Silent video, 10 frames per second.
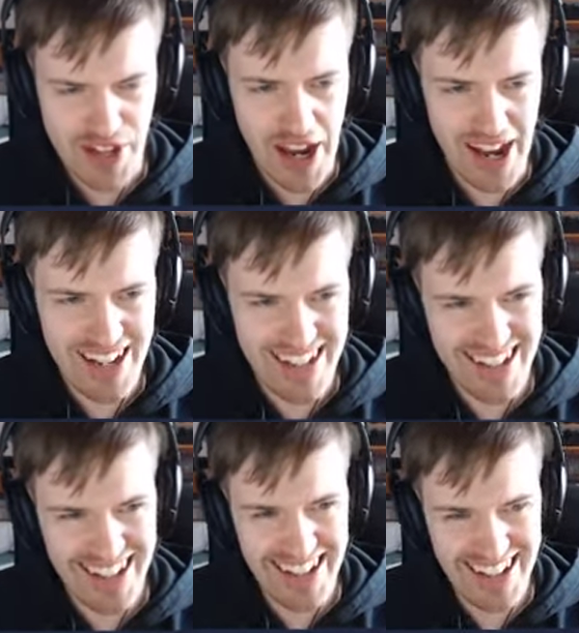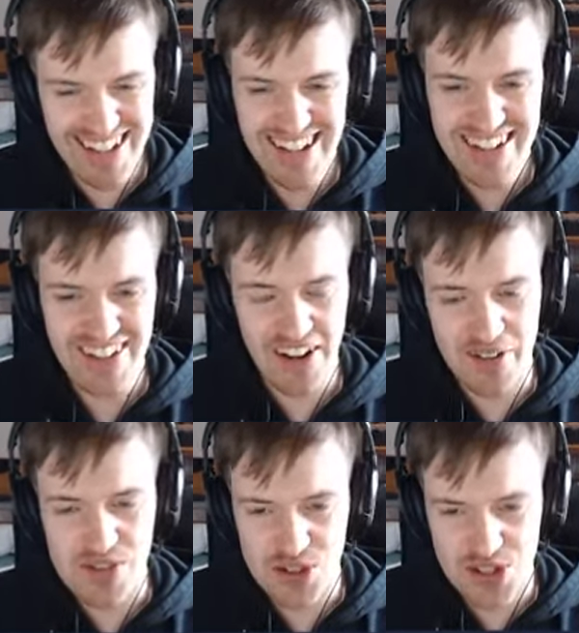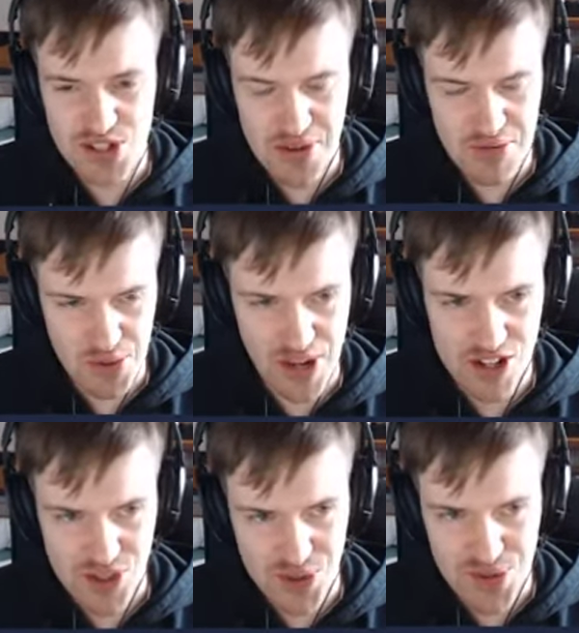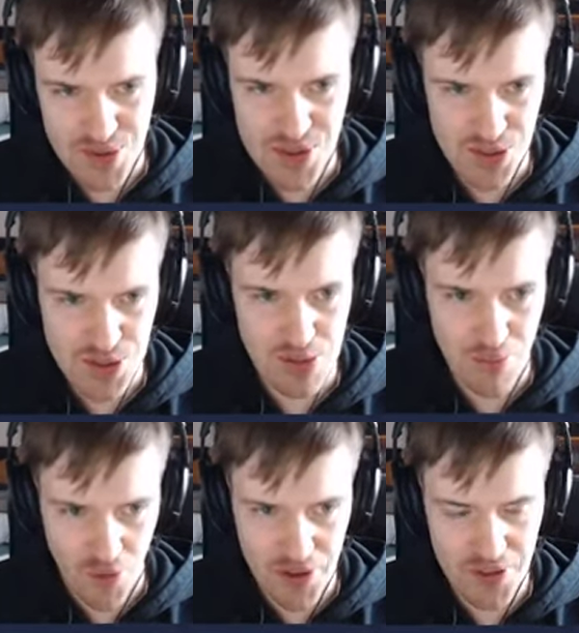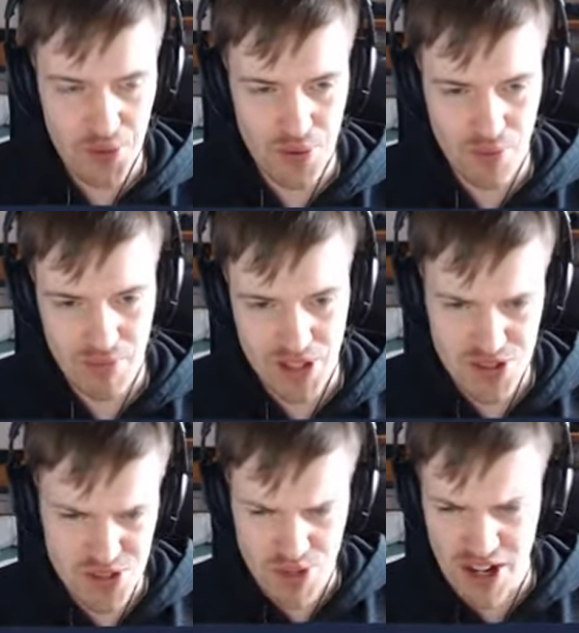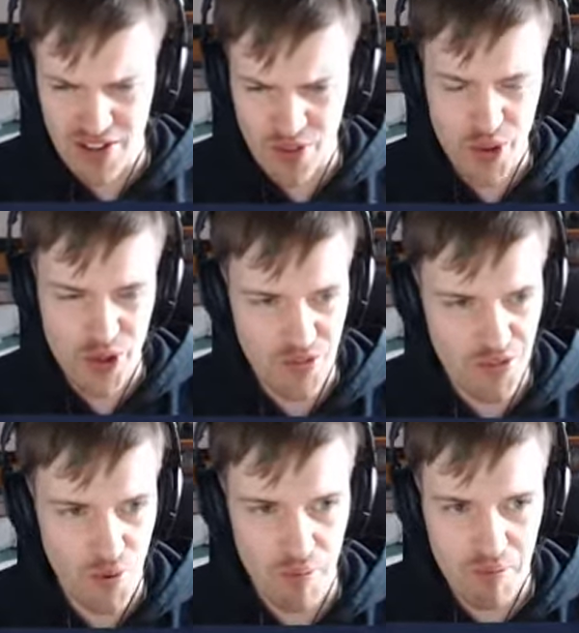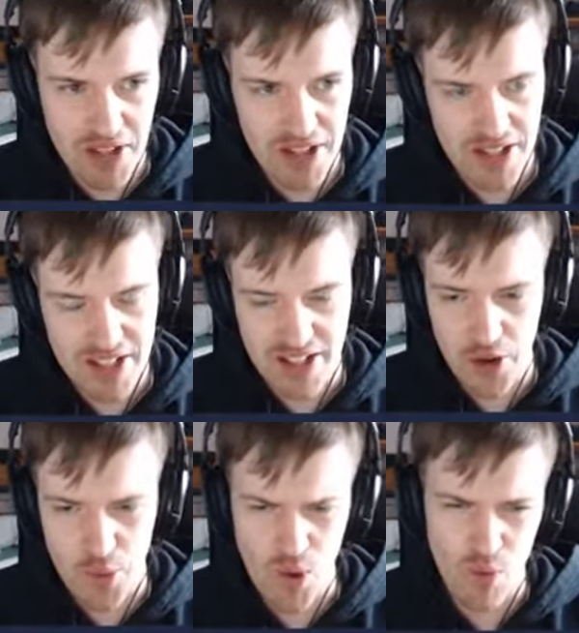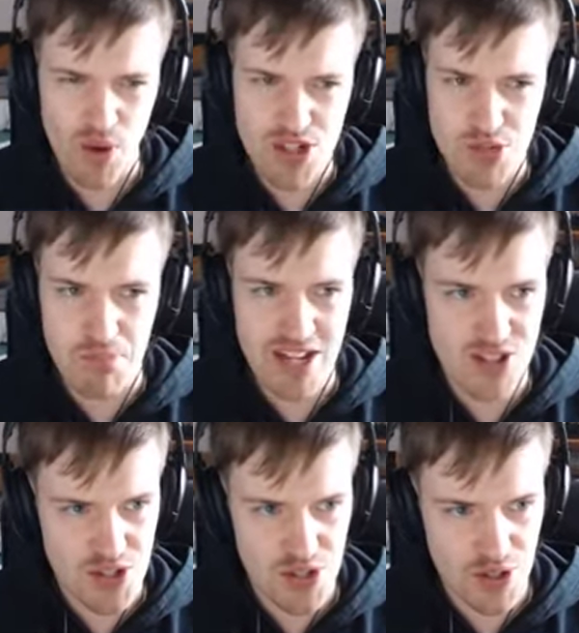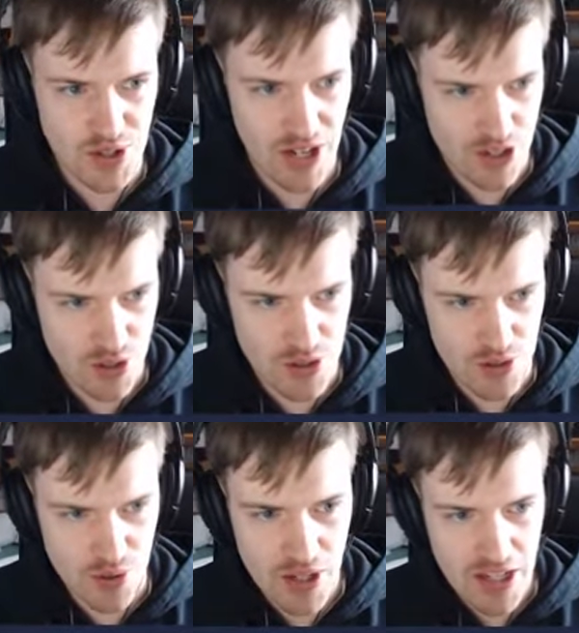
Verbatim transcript: Yeah. no, I'm sure these streams will get shorter and shorter the more I do them, because we're kind of learning from, you know, what what's best to actually do.